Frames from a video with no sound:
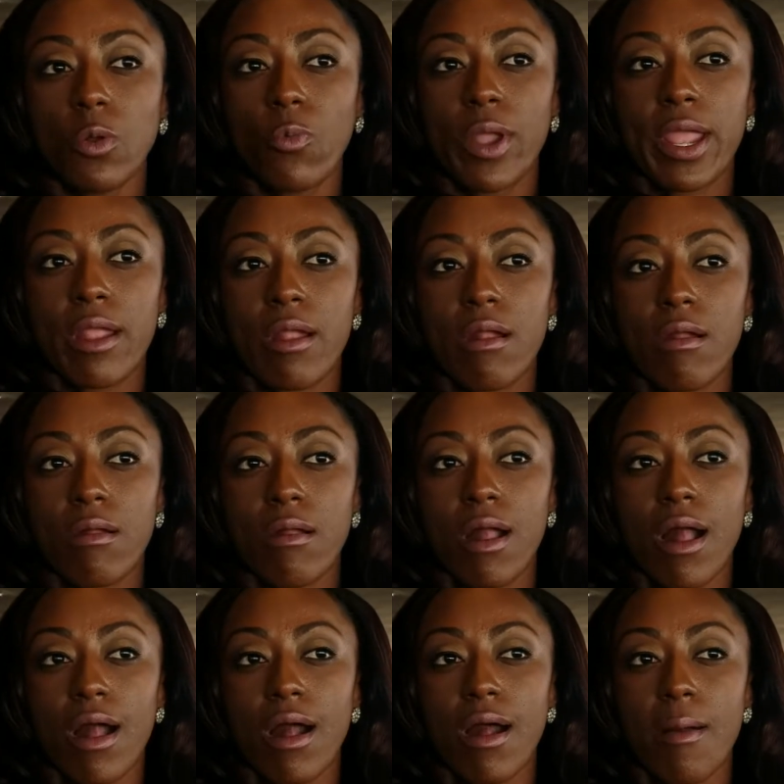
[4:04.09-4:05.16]
where
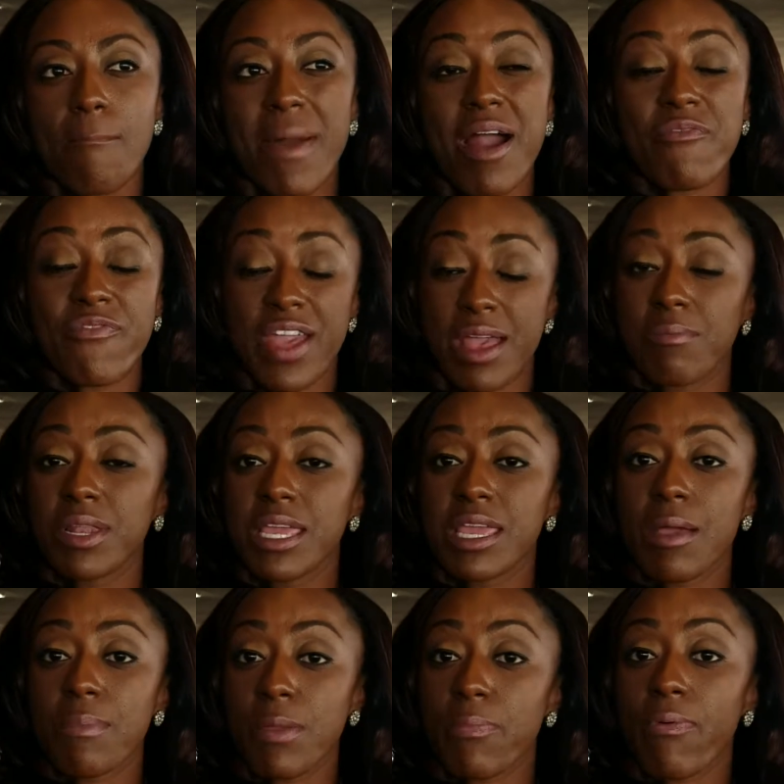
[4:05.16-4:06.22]
my family
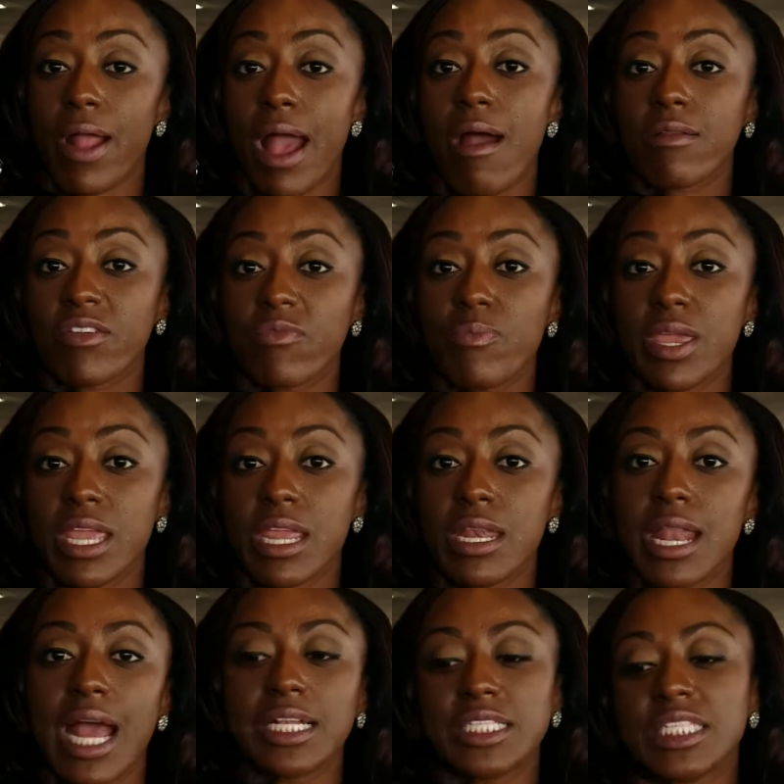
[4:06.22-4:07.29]
can be proud of me,
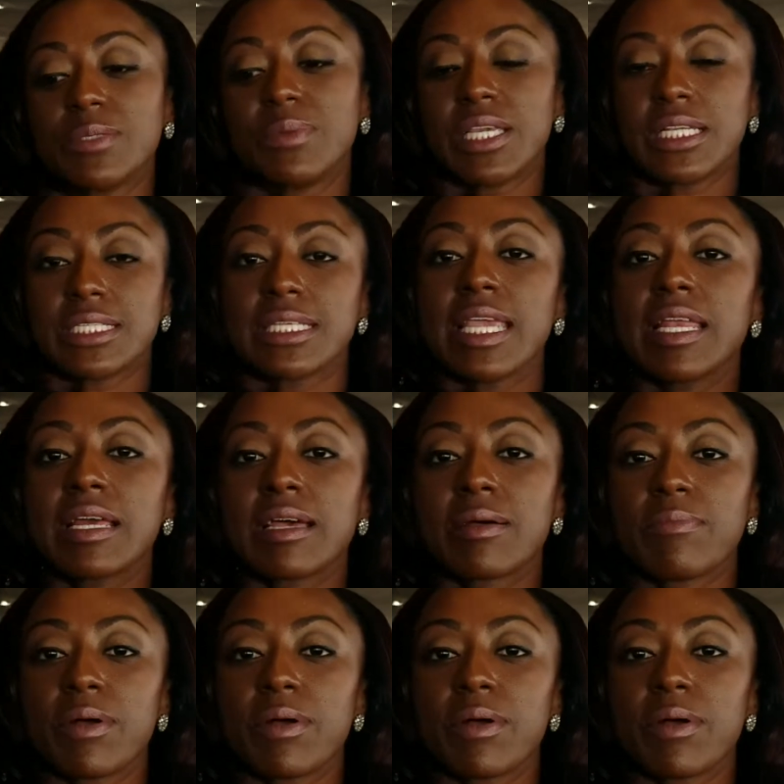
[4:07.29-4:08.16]
not just being Tina,